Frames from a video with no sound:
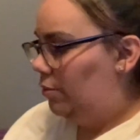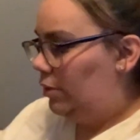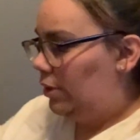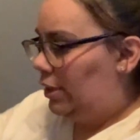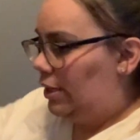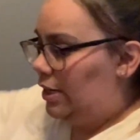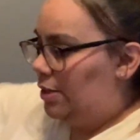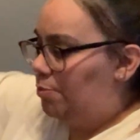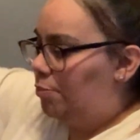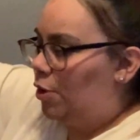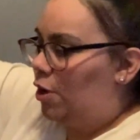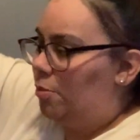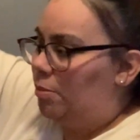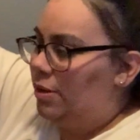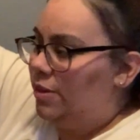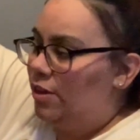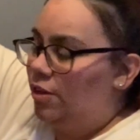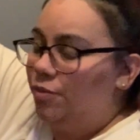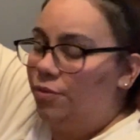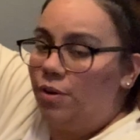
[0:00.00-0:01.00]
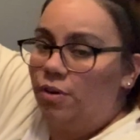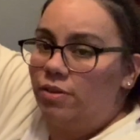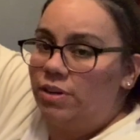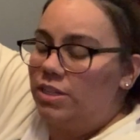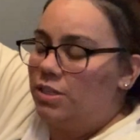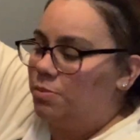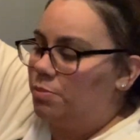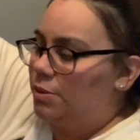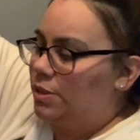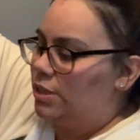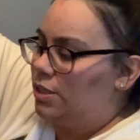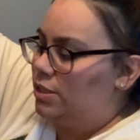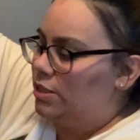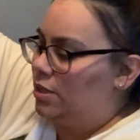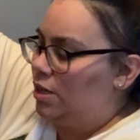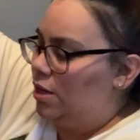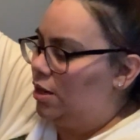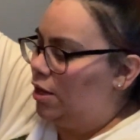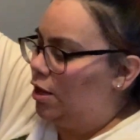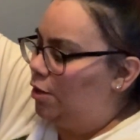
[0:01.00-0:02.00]
He bought me this for Christmas.
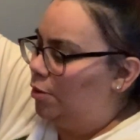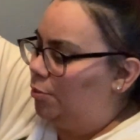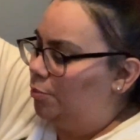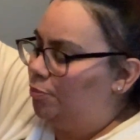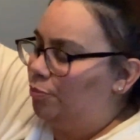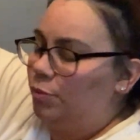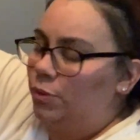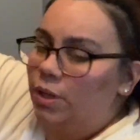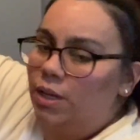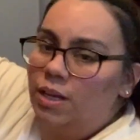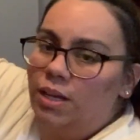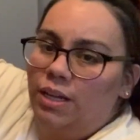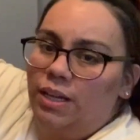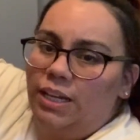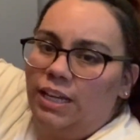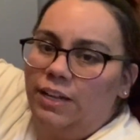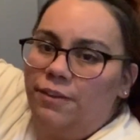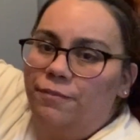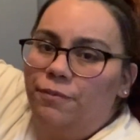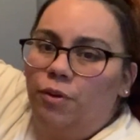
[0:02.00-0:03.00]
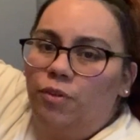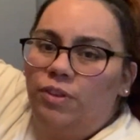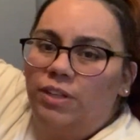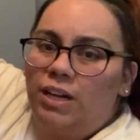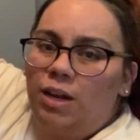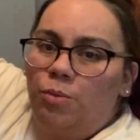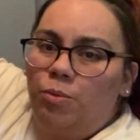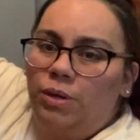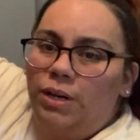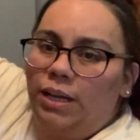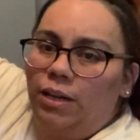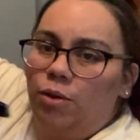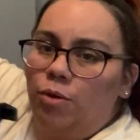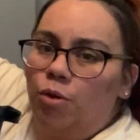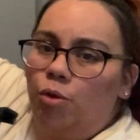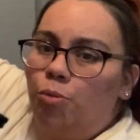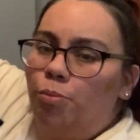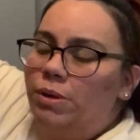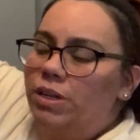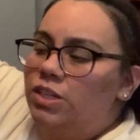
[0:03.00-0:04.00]
He filled it up with like a
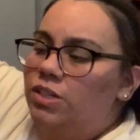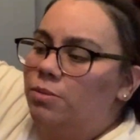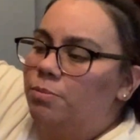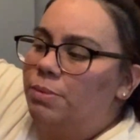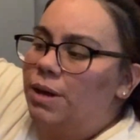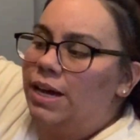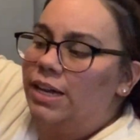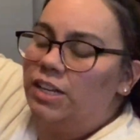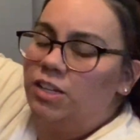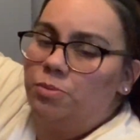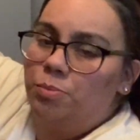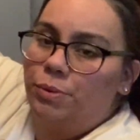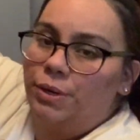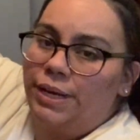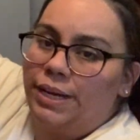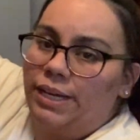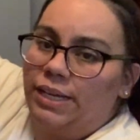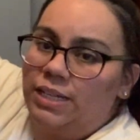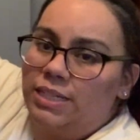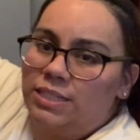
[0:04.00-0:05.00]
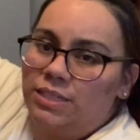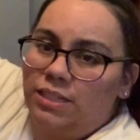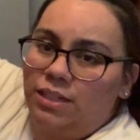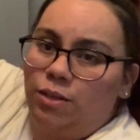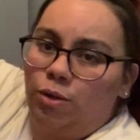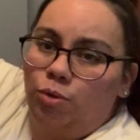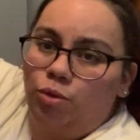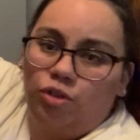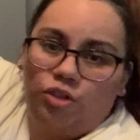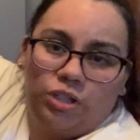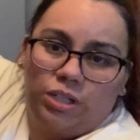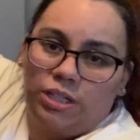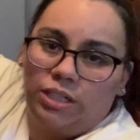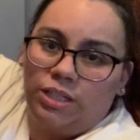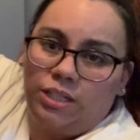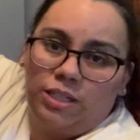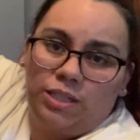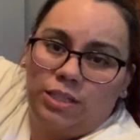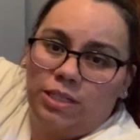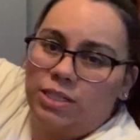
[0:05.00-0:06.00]
whole bunch of body sprays,
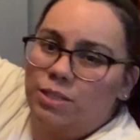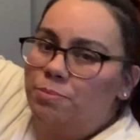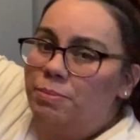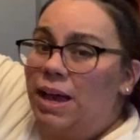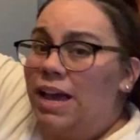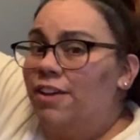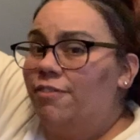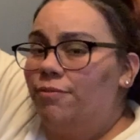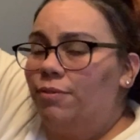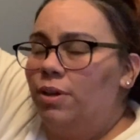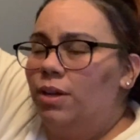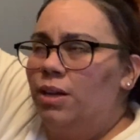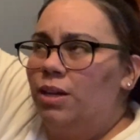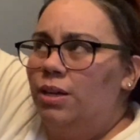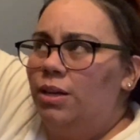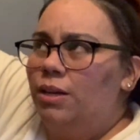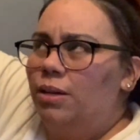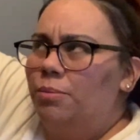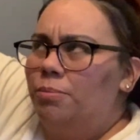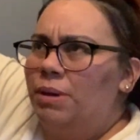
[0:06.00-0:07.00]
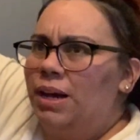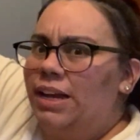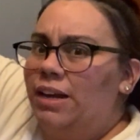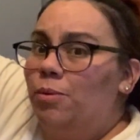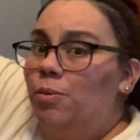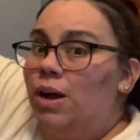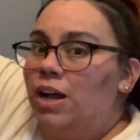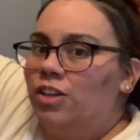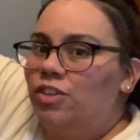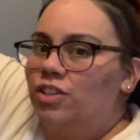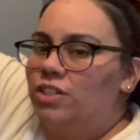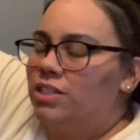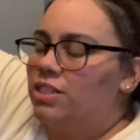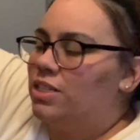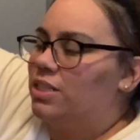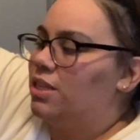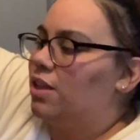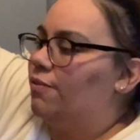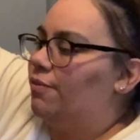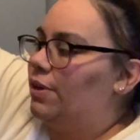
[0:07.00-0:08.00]
lotions, bath, body washes and
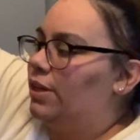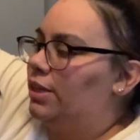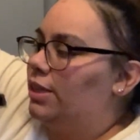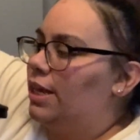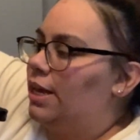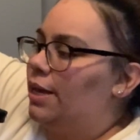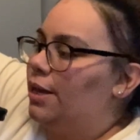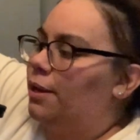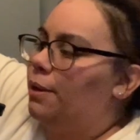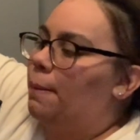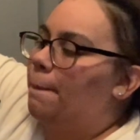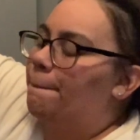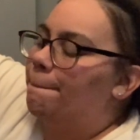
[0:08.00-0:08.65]
stuff like that.